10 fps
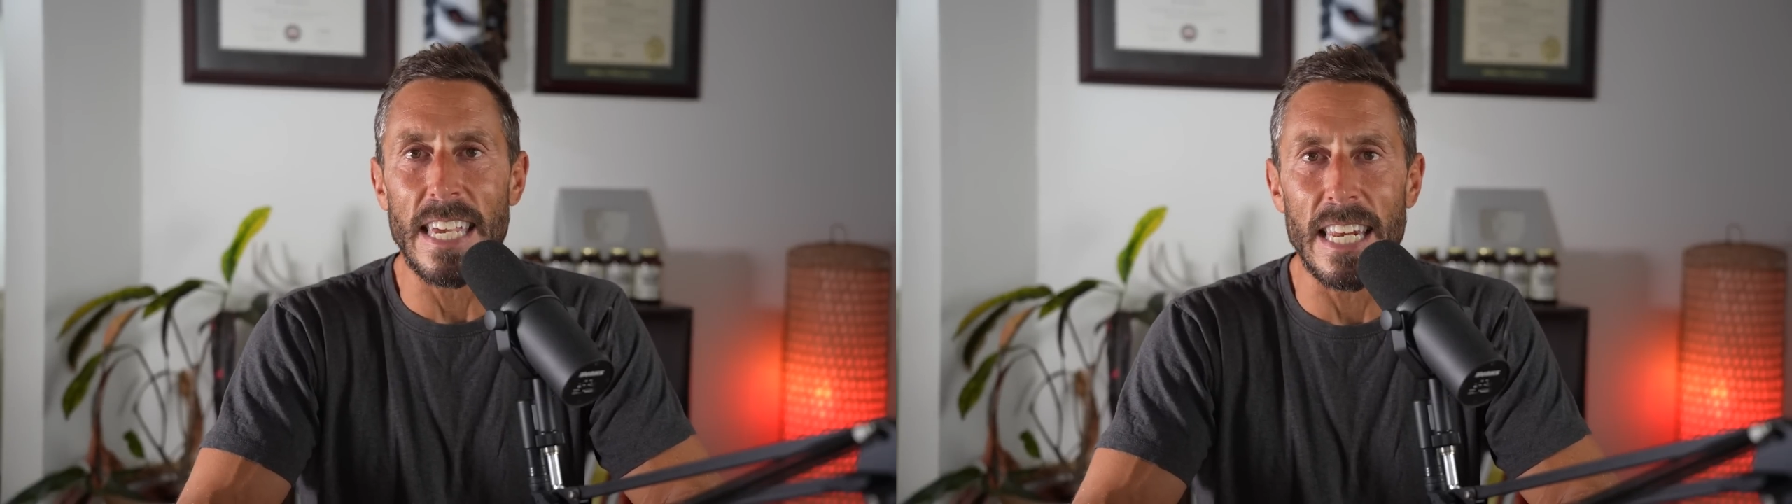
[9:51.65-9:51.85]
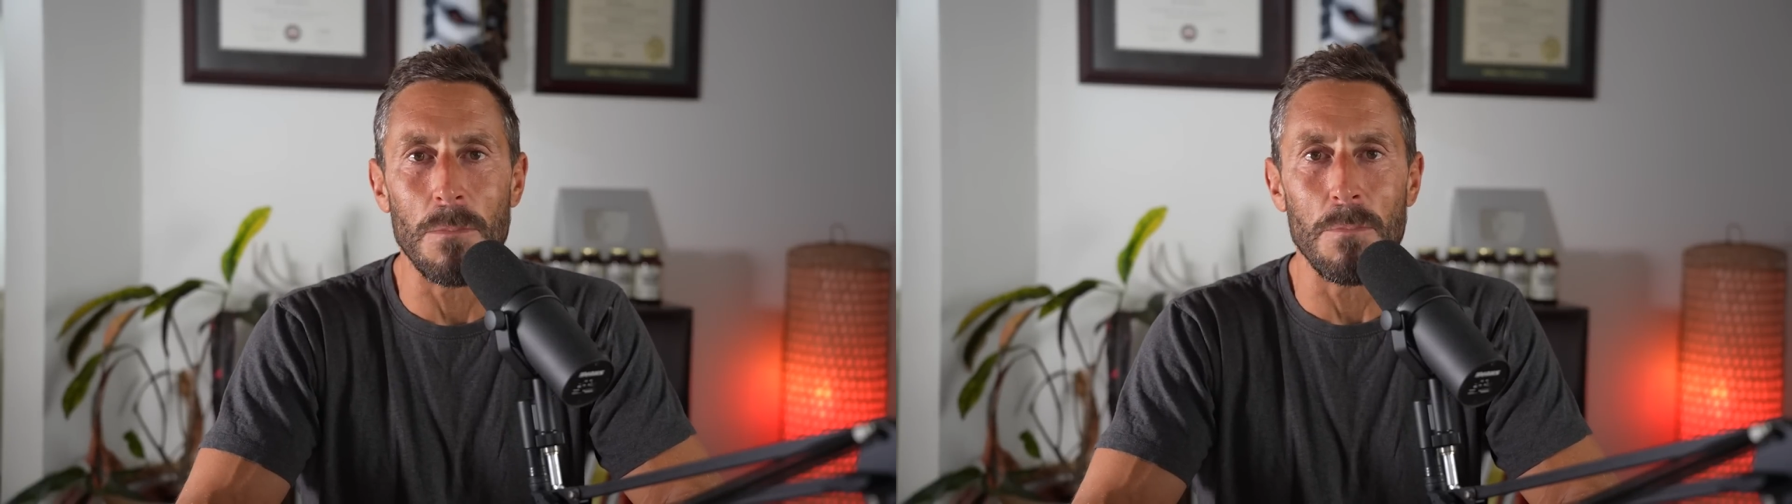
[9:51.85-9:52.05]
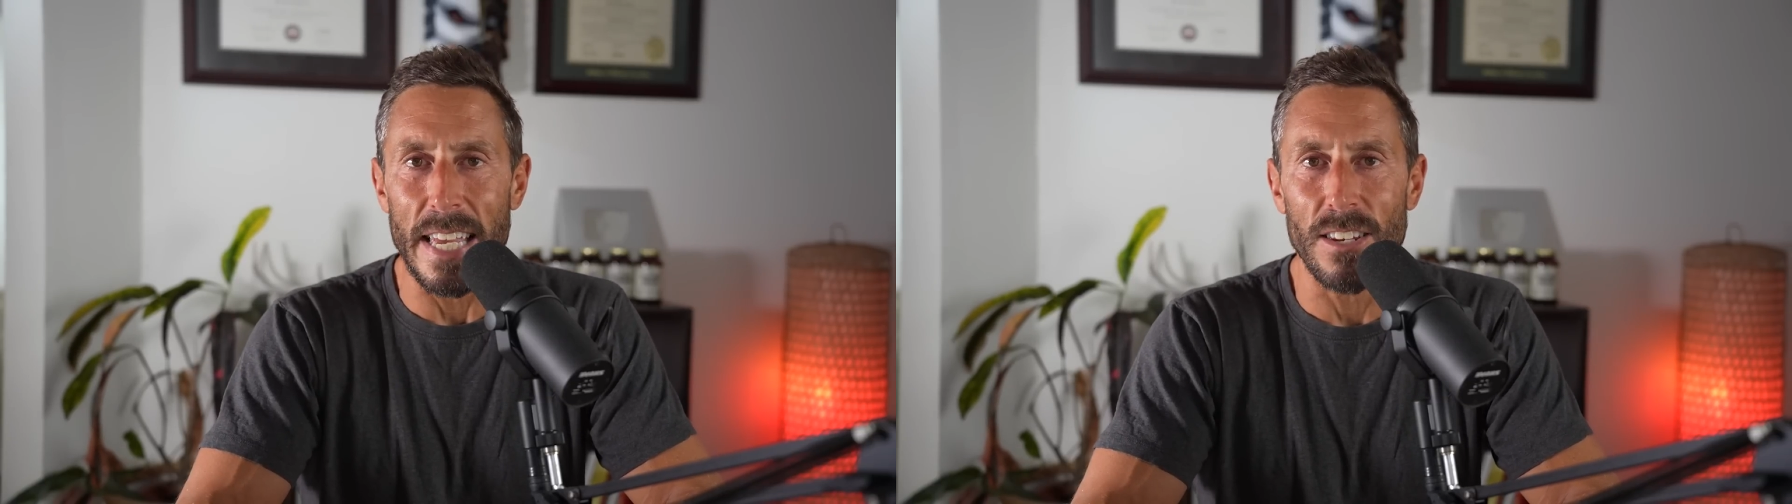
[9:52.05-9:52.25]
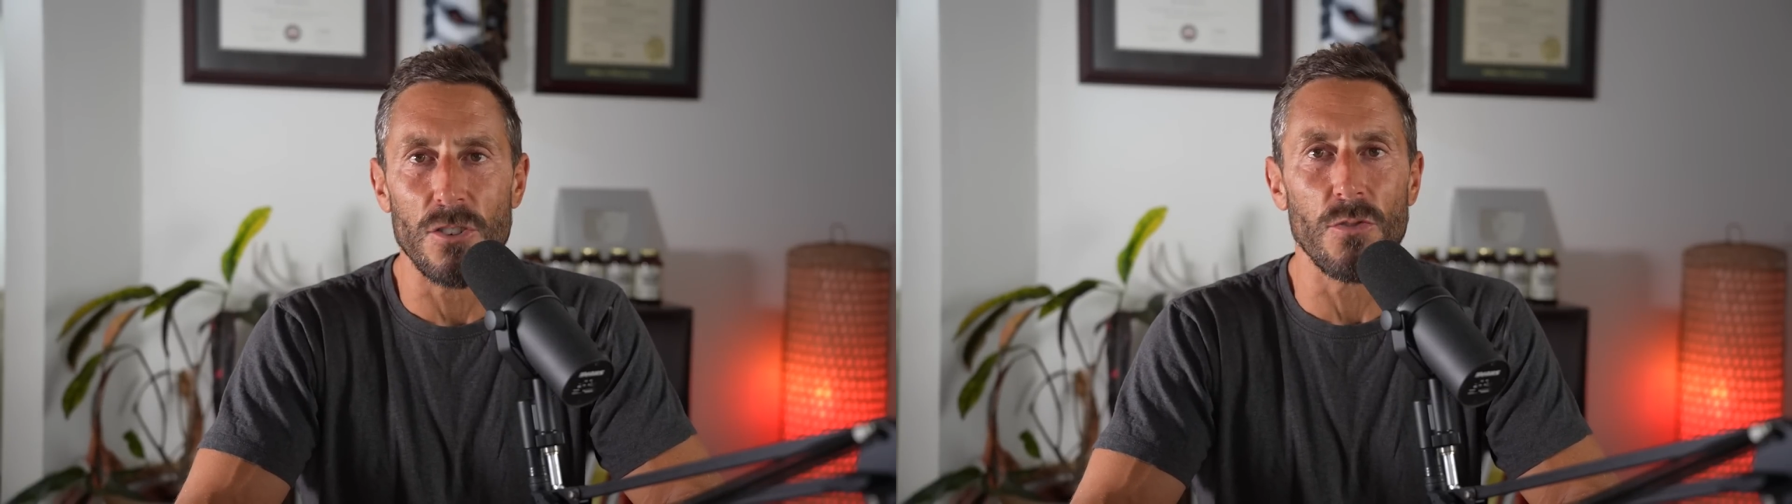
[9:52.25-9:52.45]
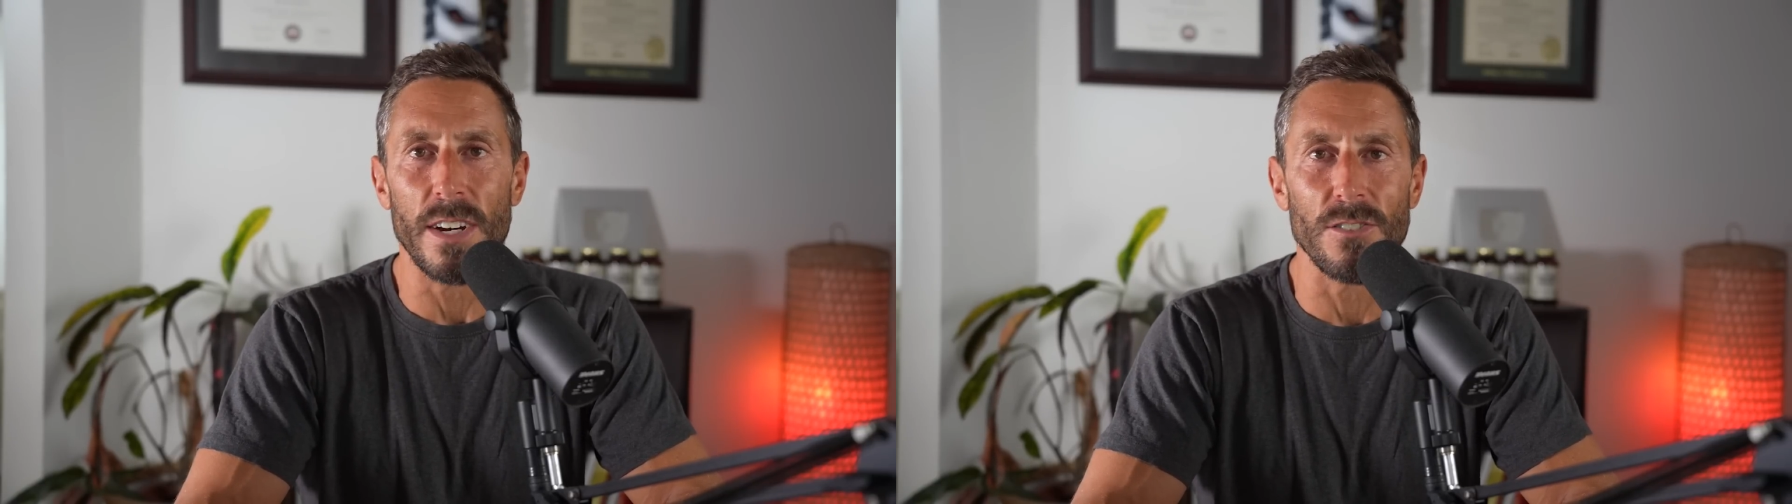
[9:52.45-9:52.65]
eating meat
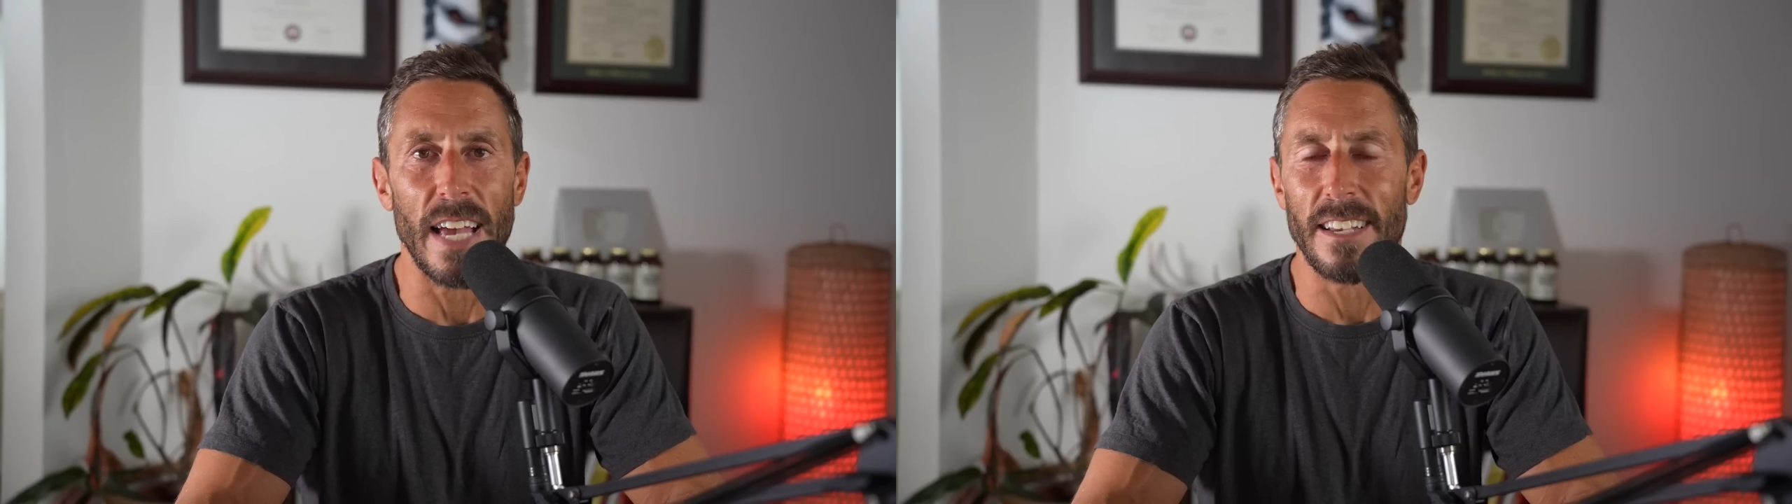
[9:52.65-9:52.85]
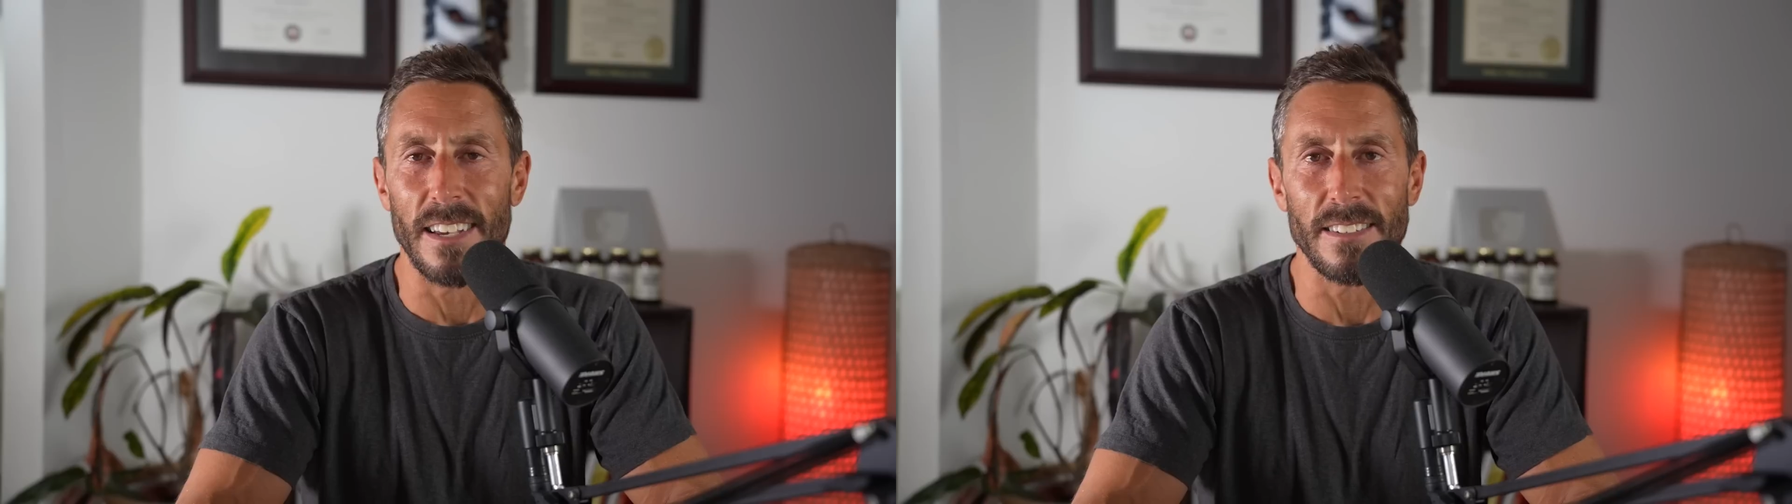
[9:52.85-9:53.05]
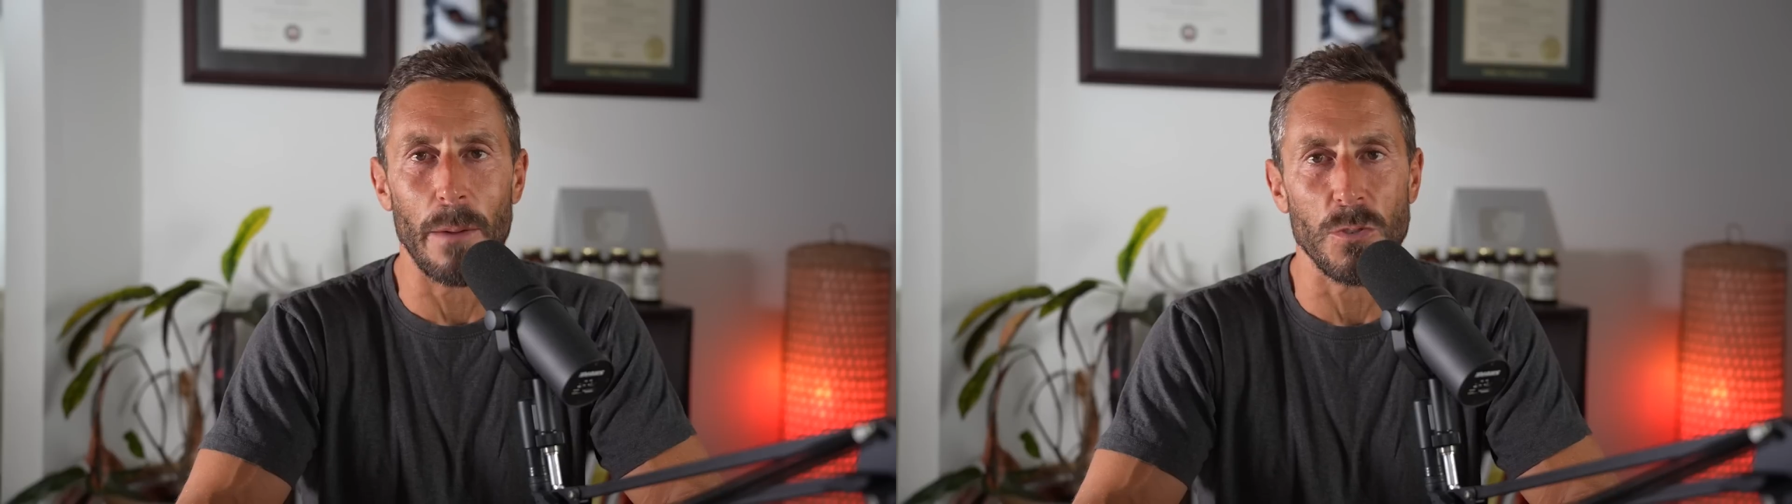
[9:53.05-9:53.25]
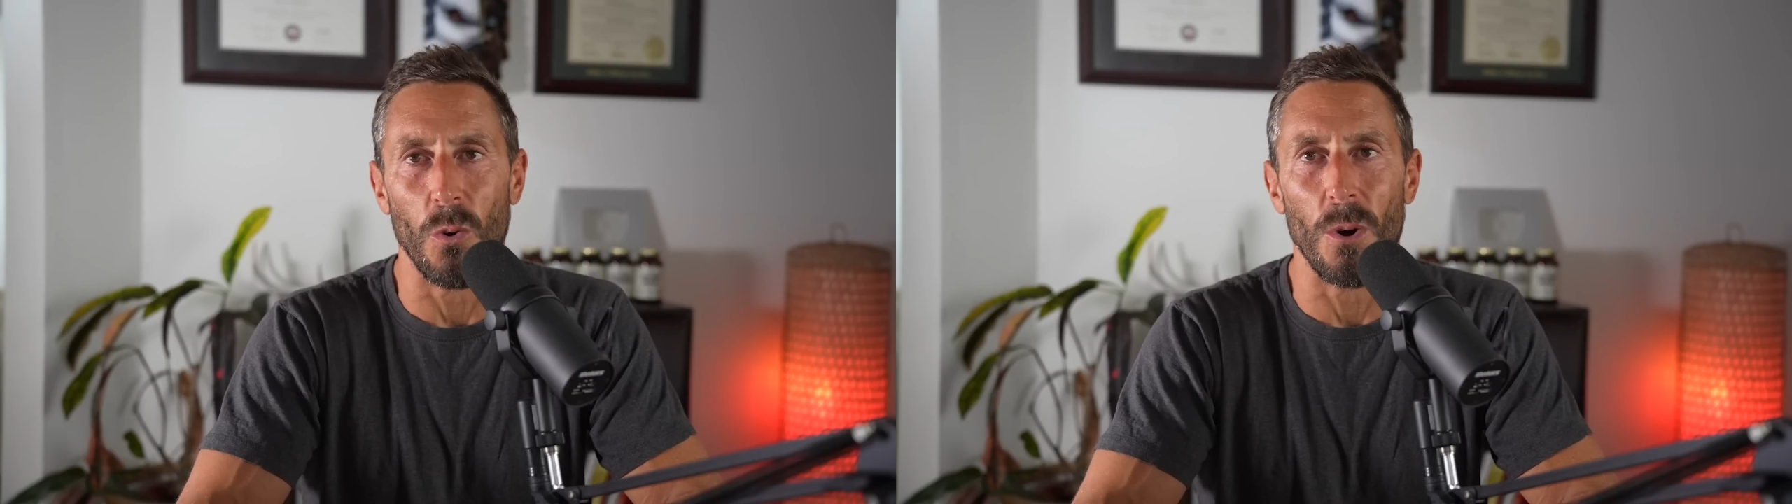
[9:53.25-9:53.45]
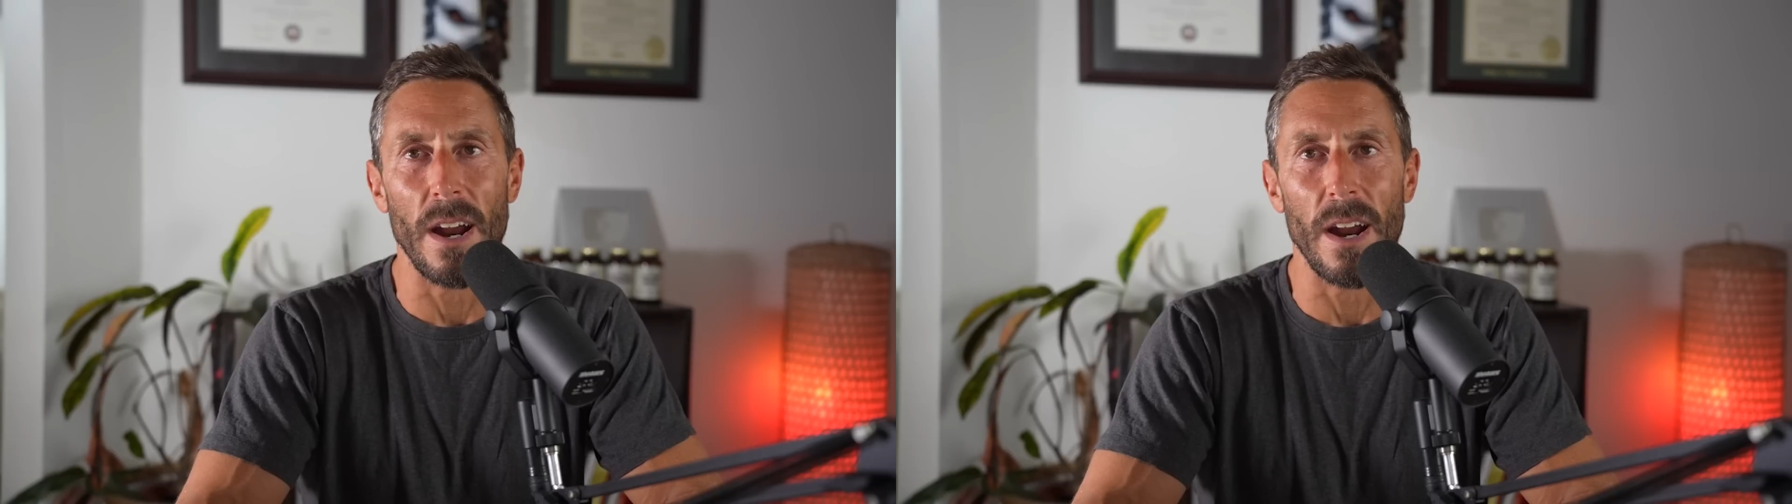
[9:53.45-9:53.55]
triggers excess mTOR,